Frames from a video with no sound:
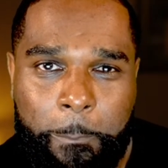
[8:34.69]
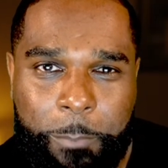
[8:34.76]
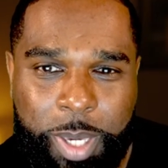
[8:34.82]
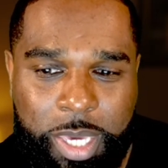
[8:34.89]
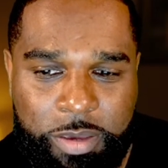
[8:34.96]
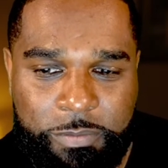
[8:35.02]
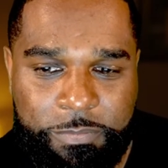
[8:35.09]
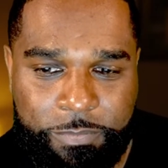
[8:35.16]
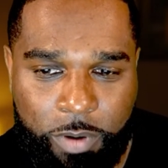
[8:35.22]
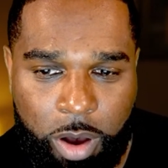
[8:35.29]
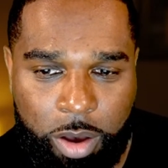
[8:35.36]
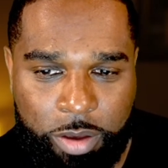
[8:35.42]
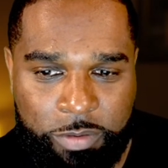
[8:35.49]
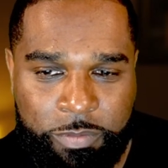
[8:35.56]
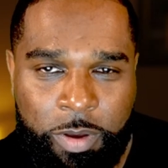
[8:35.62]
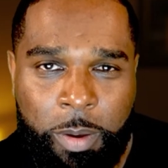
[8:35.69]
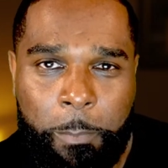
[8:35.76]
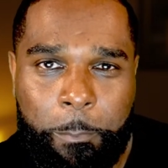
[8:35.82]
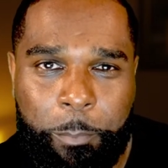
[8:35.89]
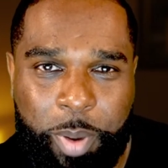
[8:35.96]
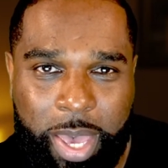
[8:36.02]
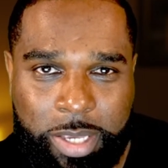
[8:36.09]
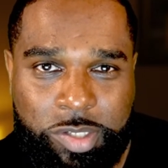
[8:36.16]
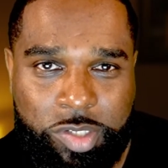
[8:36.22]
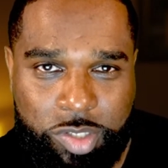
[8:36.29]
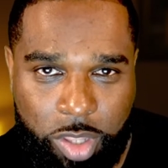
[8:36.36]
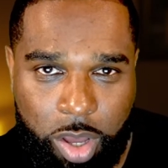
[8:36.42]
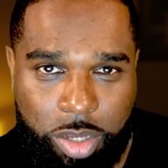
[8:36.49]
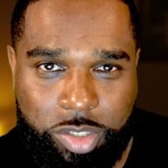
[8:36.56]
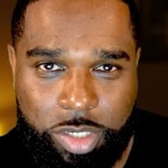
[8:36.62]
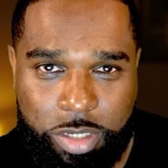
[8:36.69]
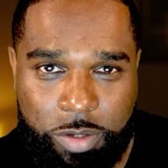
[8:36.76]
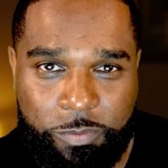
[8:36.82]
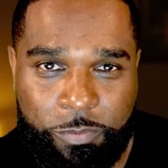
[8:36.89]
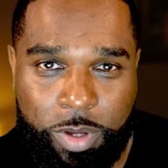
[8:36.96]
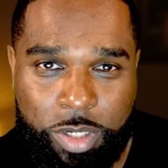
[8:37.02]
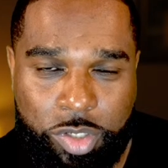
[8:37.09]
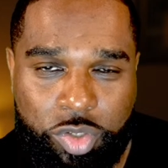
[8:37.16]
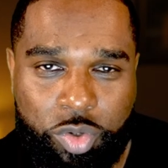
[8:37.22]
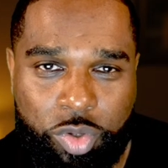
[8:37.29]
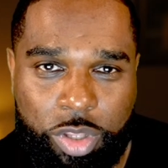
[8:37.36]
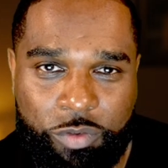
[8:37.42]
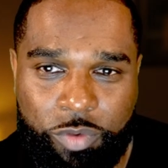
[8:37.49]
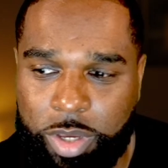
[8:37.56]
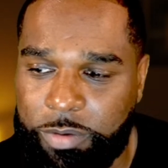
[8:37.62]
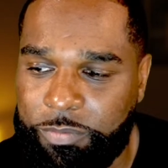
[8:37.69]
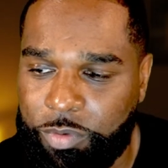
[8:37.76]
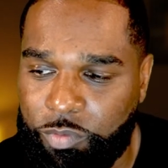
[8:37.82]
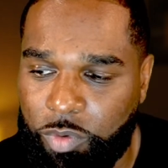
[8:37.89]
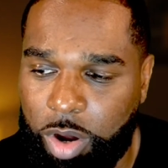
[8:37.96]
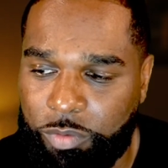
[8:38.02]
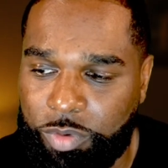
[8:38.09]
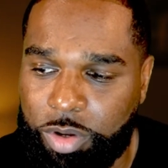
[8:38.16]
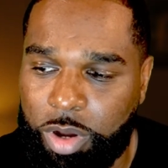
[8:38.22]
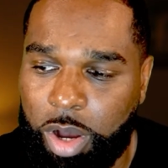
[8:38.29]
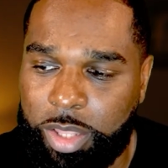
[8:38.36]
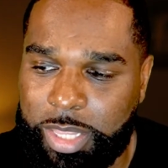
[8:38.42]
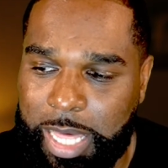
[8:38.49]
P5, best start in a Scuderia Ferrari car,